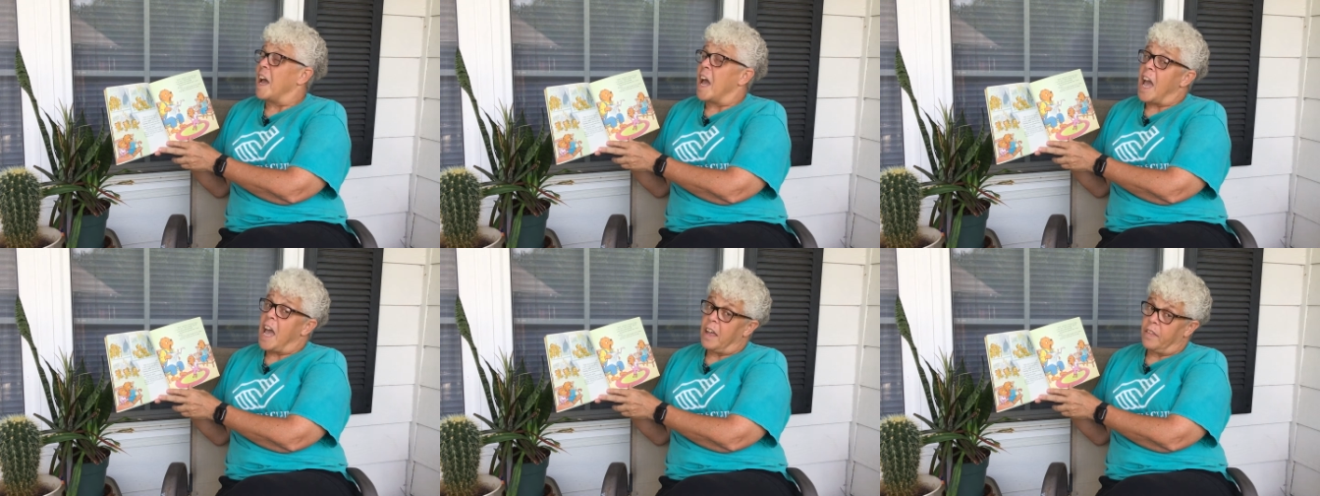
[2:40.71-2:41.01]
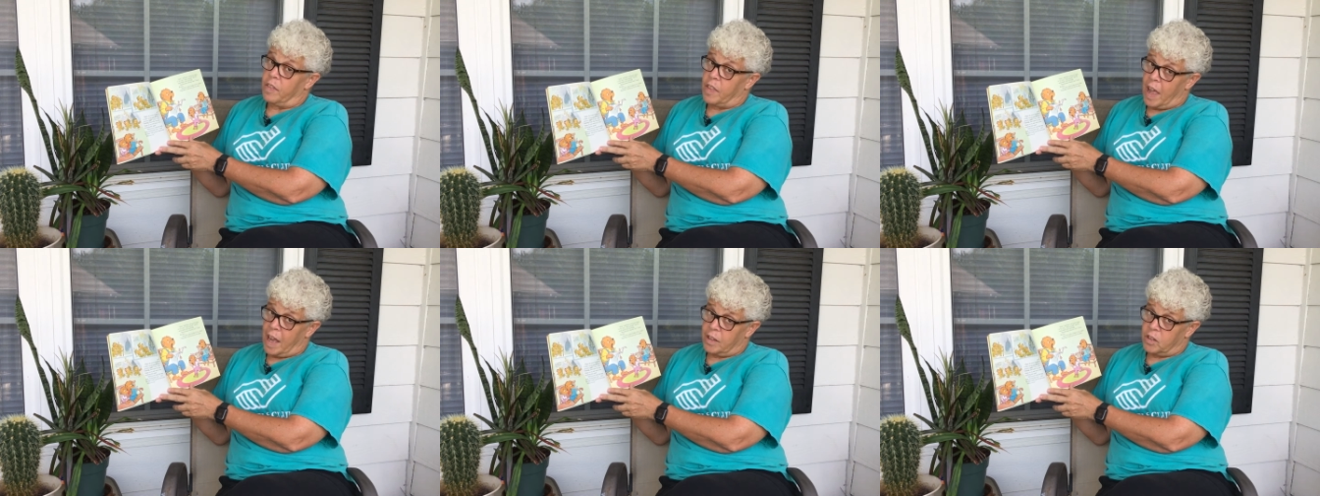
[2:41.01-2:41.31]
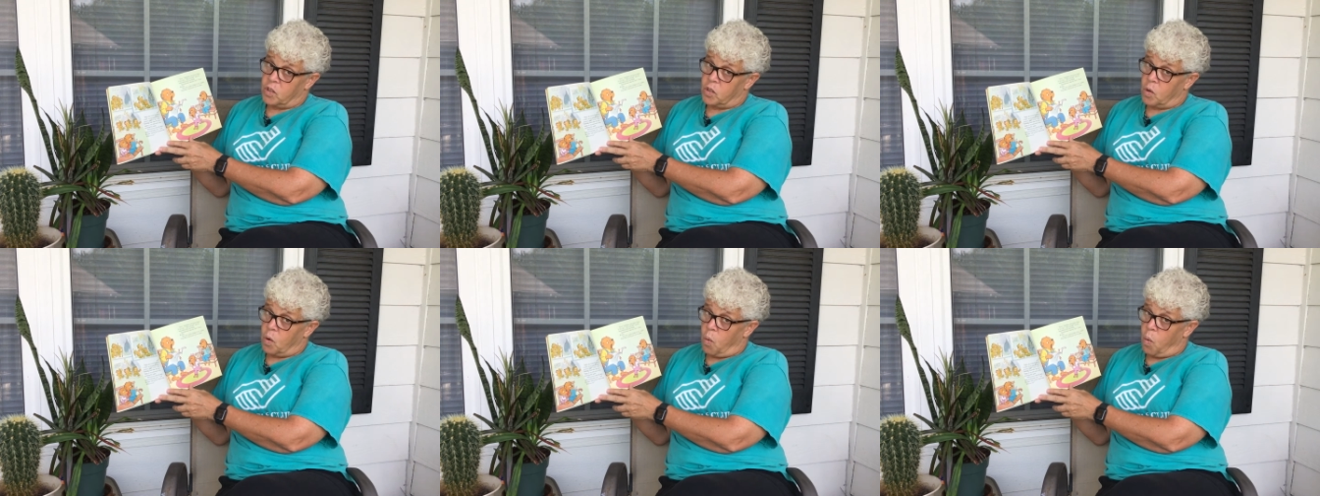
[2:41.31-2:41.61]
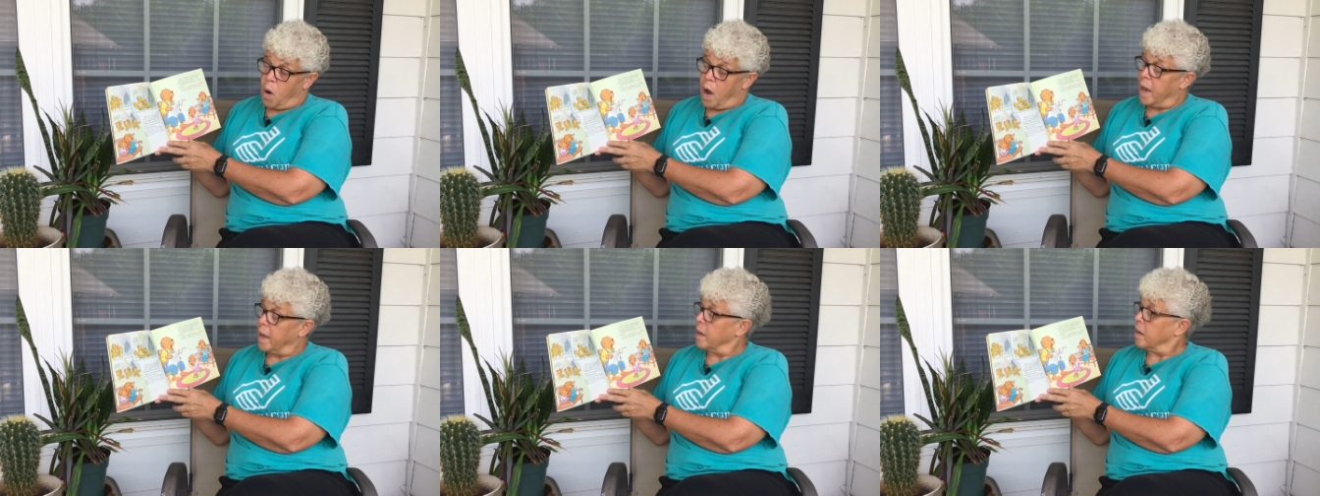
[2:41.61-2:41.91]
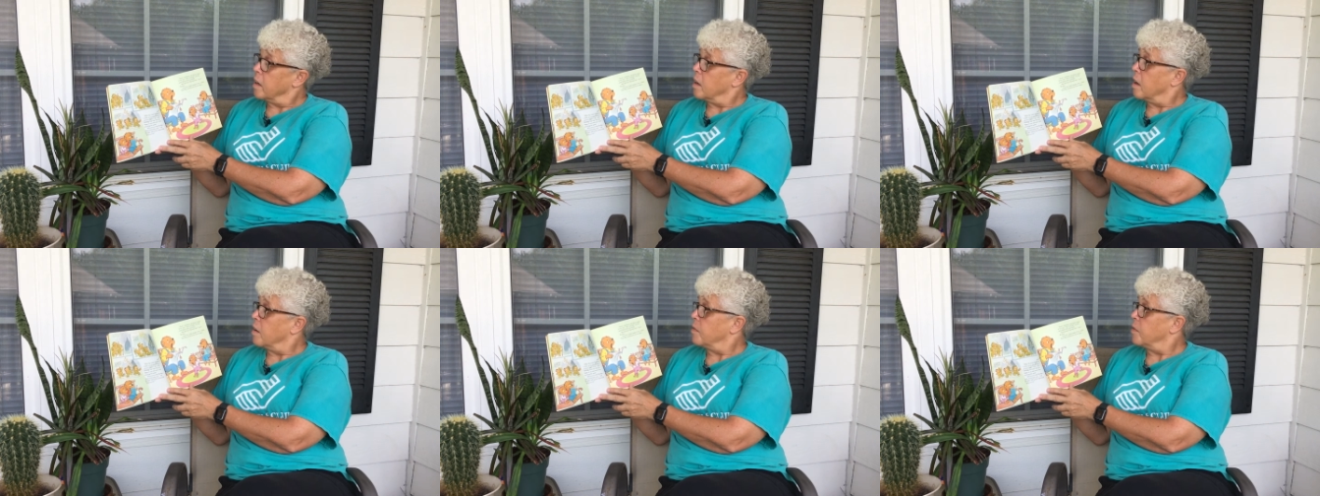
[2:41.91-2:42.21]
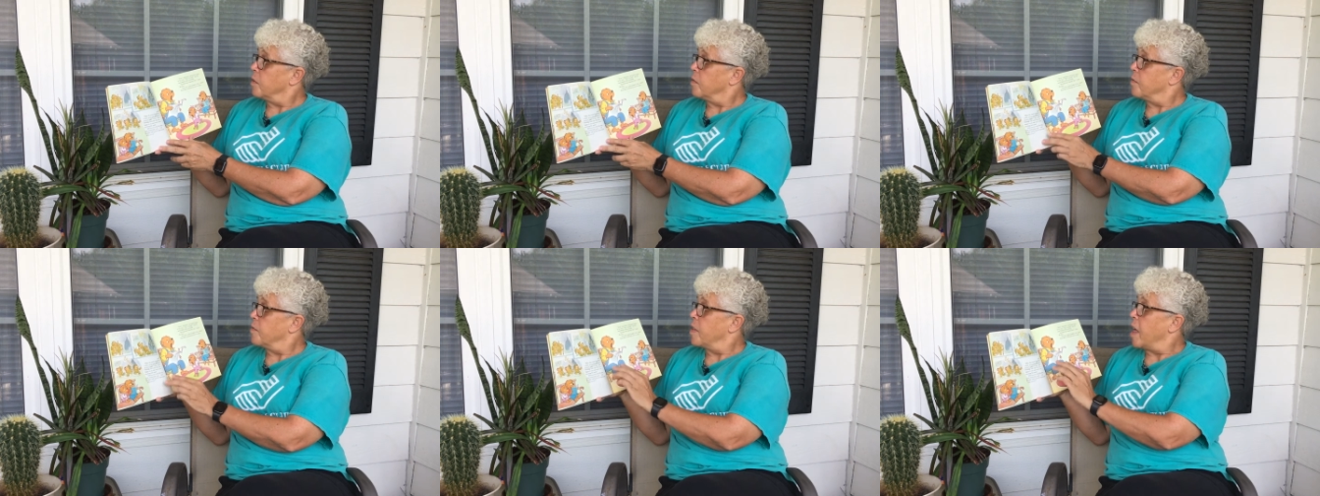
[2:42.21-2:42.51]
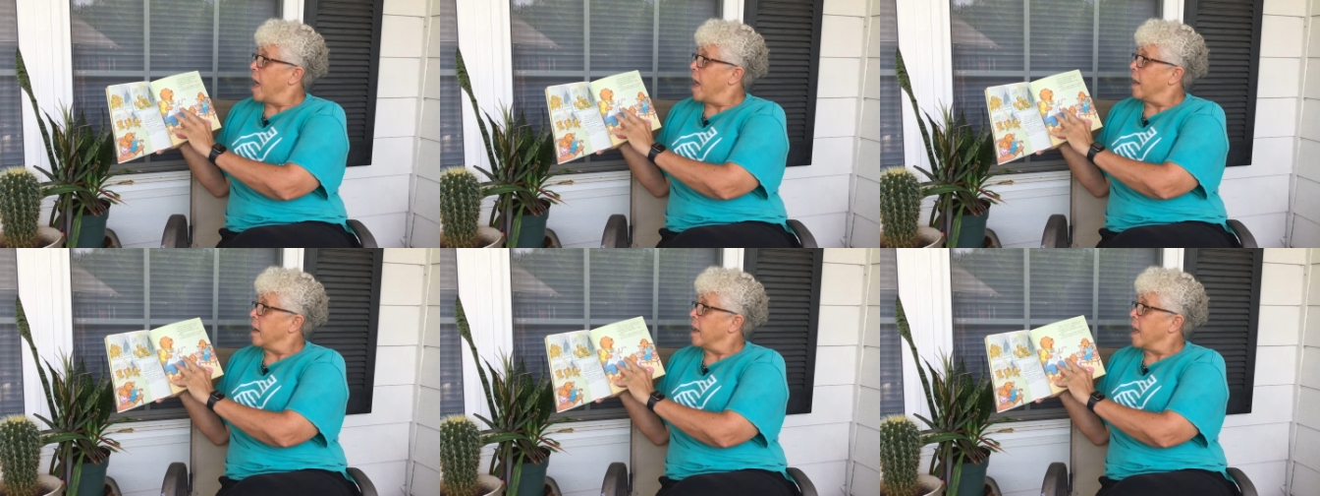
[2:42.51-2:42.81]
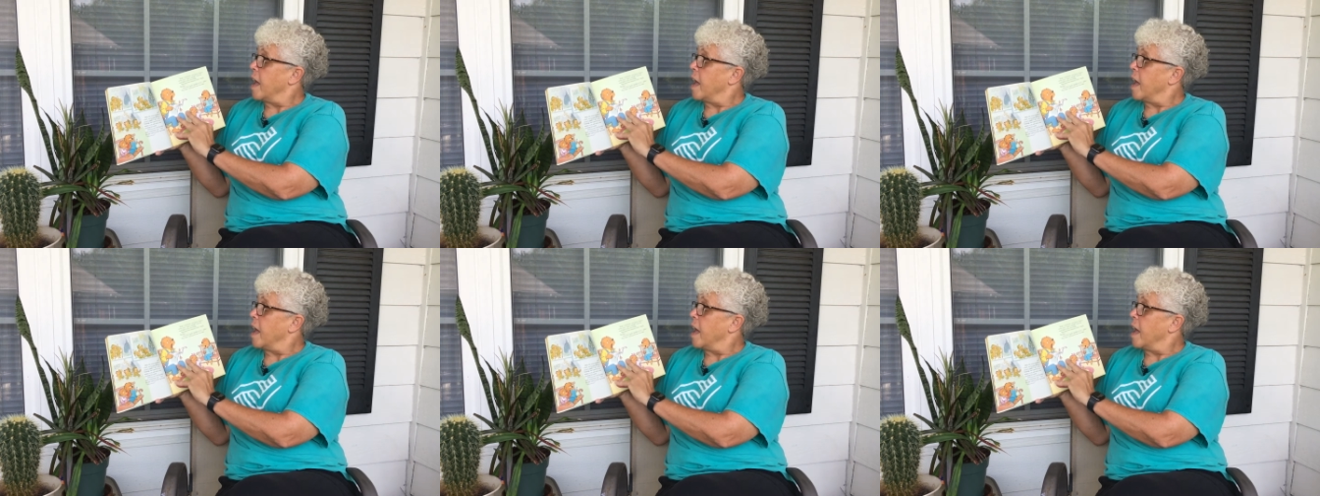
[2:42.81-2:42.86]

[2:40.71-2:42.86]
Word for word: And that's quite enough of that,